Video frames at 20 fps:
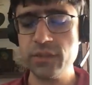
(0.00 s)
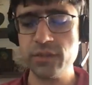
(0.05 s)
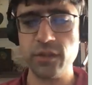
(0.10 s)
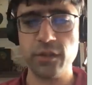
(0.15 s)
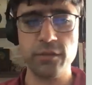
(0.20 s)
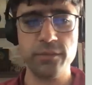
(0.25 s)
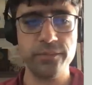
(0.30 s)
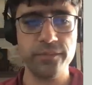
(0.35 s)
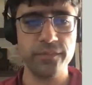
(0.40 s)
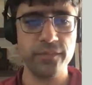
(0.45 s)

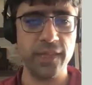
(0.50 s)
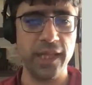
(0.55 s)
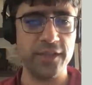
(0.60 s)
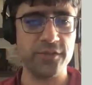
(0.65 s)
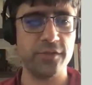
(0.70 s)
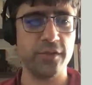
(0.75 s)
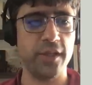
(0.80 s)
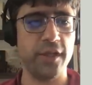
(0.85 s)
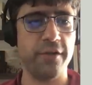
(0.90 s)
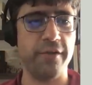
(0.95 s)
So
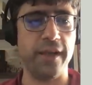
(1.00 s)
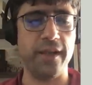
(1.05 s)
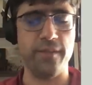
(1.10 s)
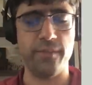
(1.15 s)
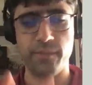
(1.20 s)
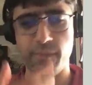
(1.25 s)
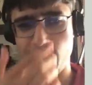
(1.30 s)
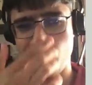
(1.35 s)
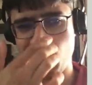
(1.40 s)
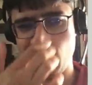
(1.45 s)
that's really
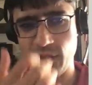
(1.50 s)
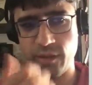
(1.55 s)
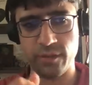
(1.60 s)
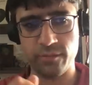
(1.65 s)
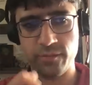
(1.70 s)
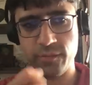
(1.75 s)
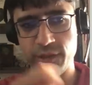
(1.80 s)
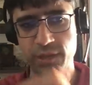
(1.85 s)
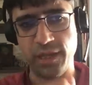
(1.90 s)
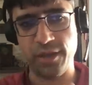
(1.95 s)
great.
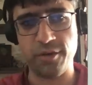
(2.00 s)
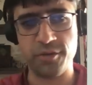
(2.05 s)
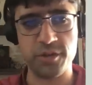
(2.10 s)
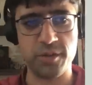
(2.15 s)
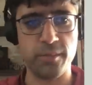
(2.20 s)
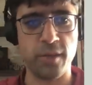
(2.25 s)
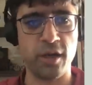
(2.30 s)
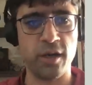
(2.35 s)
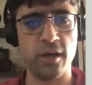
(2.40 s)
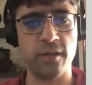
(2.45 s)
And shout
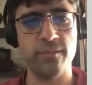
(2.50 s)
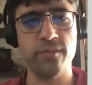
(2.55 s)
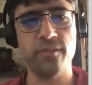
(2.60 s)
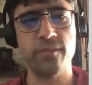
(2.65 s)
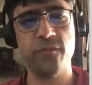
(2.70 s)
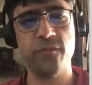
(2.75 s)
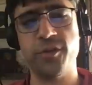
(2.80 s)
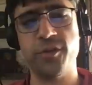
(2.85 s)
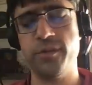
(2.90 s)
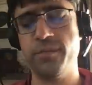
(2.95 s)
out to Mara
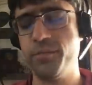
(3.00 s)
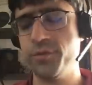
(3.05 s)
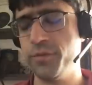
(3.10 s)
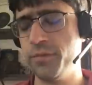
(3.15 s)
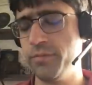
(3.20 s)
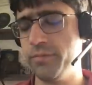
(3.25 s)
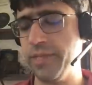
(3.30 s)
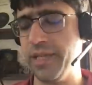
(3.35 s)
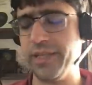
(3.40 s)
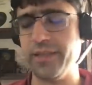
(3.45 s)
for
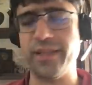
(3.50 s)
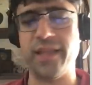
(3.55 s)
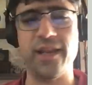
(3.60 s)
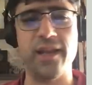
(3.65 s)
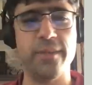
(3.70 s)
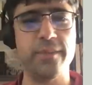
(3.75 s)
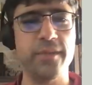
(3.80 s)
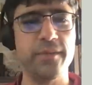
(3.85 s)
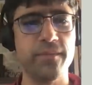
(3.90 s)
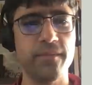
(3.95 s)
making
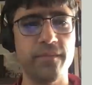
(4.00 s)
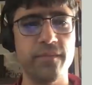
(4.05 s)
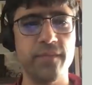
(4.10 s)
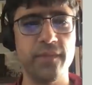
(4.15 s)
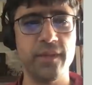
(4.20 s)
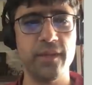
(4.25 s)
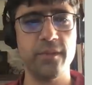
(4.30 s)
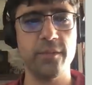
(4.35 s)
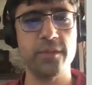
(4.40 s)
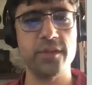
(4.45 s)
that happen.
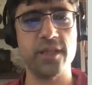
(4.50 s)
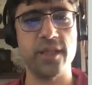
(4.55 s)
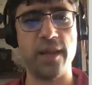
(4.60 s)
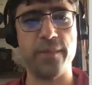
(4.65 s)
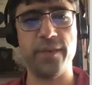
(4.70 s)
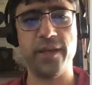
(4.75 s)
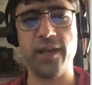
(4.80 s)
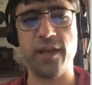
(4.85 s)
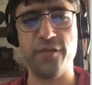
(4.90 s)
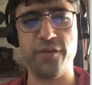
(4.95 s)
It was an
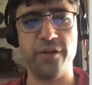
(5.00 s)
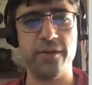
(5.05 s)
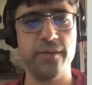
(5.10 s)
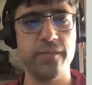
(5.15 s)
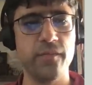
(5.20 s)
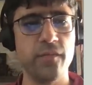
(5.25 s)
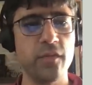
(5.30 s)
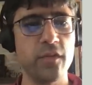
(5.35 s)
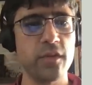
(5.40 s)
epic effort.